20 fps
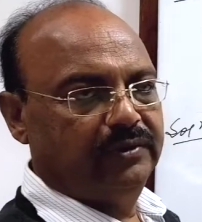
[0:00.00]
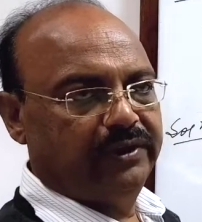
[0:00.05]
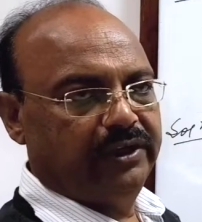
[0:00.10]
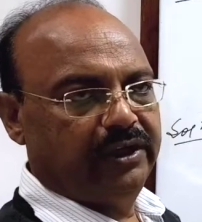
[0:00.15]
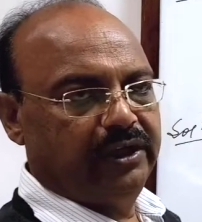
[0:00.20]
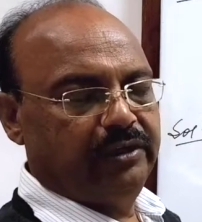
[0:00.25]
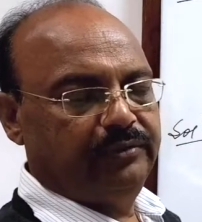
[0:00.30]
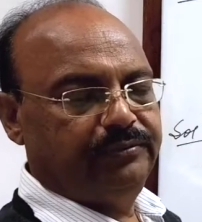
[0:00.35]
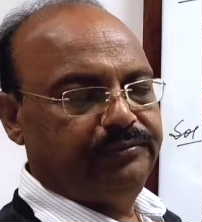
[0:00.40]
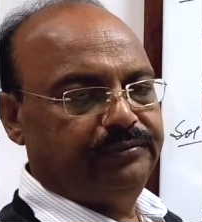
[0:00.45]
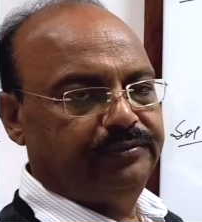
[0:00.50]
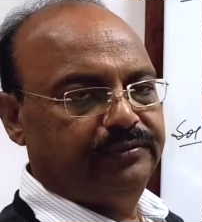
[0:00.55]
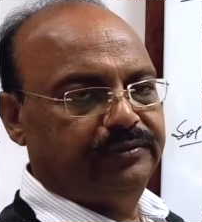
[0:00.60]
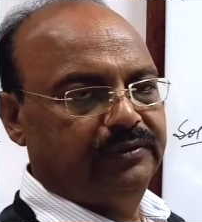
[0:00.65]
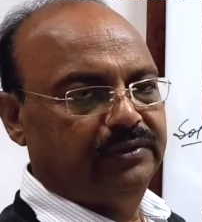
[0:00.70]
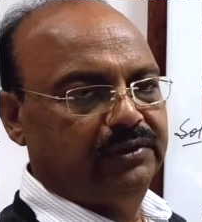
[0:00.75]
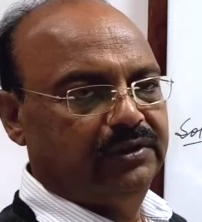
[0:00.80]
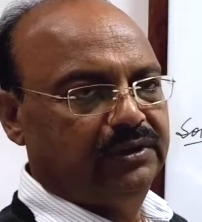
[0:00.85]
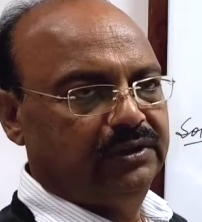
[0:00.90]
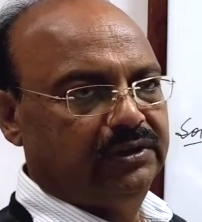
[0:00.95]
If
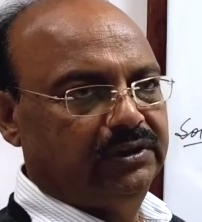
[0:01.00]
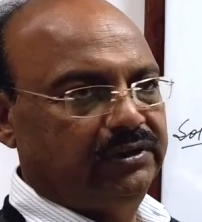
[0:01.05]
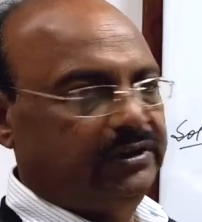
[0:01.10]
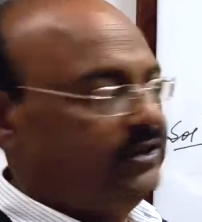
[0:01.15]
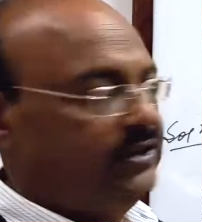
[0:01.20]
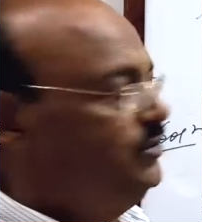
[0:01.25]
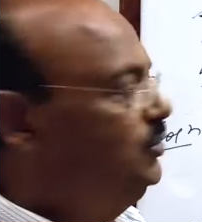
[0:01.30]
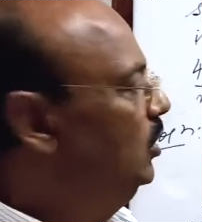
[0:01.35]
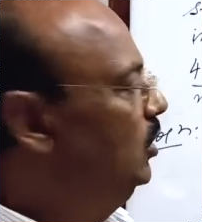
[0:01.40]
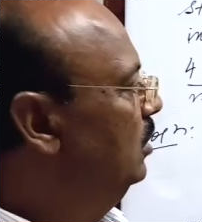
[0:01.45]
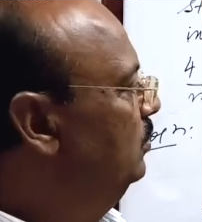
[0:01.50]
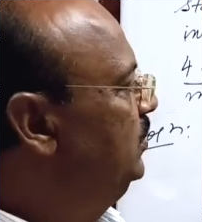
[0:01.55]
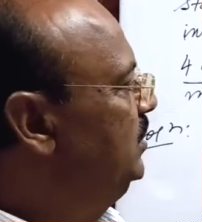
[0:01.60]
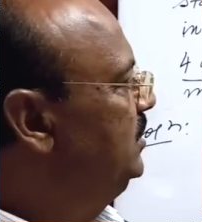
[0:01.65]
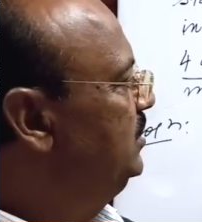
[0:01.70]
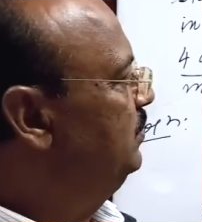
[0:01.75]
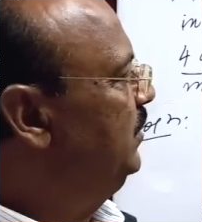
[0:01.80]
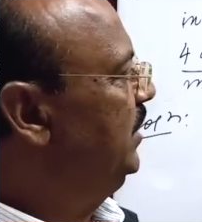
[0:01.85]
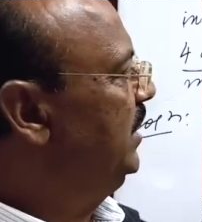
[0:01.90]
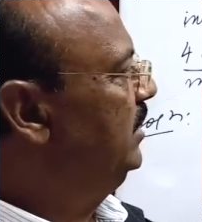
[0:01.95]
the job
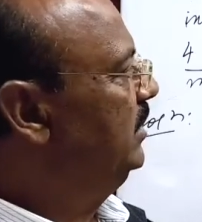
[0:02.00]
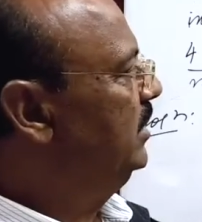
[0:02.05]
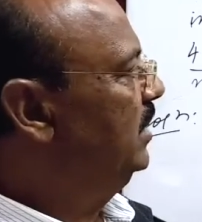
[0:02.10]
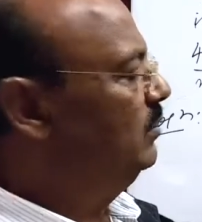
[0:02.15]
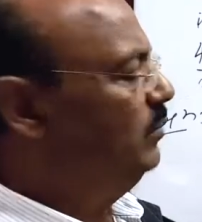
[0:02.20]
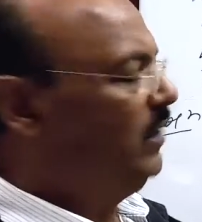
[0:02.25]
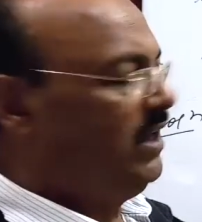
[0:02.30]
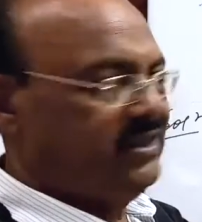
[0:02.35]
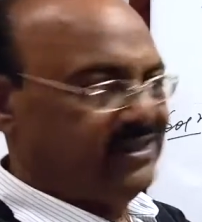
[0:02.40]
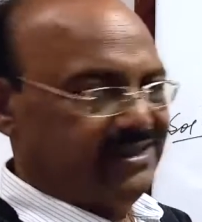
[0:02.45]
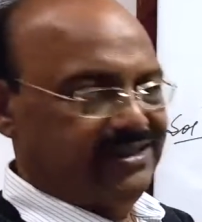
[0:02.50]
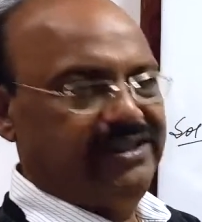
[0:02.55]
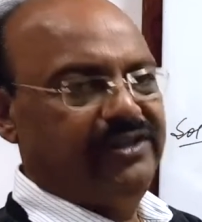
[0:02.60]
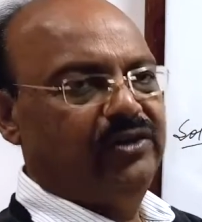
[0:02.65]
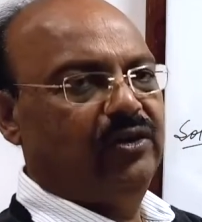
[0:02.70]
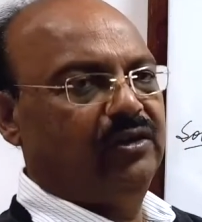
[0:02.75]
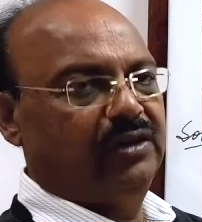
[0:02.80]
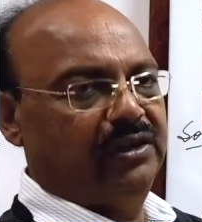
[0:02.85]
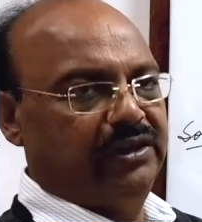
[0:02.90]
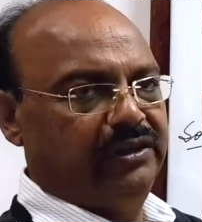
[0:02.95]
is being done by C
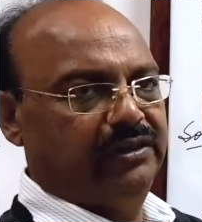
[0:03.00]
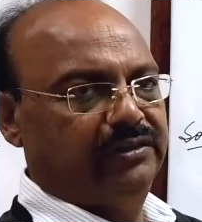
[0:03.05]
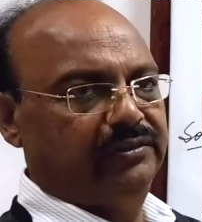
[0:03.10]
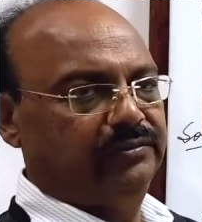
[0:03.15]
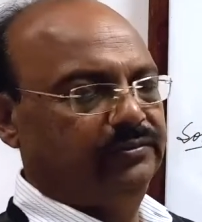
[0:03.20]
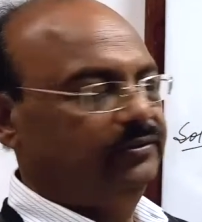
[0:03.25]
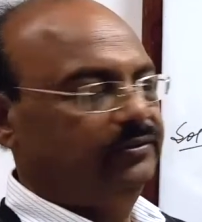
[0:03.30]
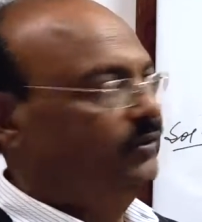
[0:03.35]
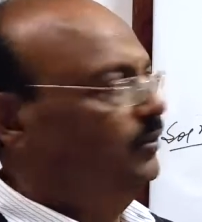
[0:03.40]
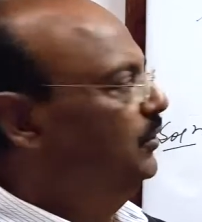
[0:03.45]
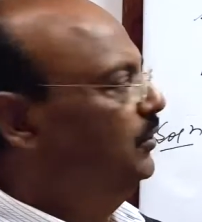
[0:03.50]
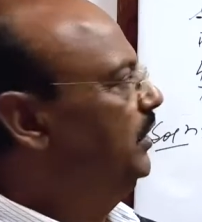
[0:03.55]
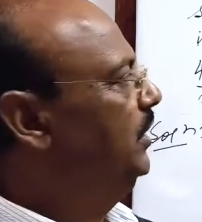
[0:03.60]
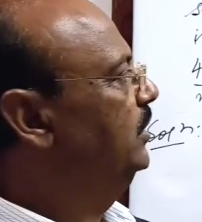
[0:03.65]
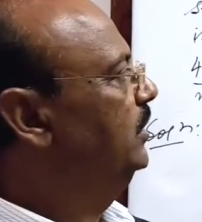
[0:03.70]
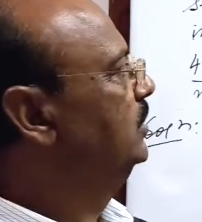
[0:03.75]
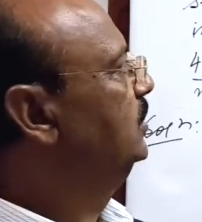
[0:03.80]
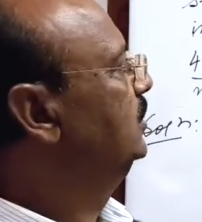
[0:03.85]
only, okay?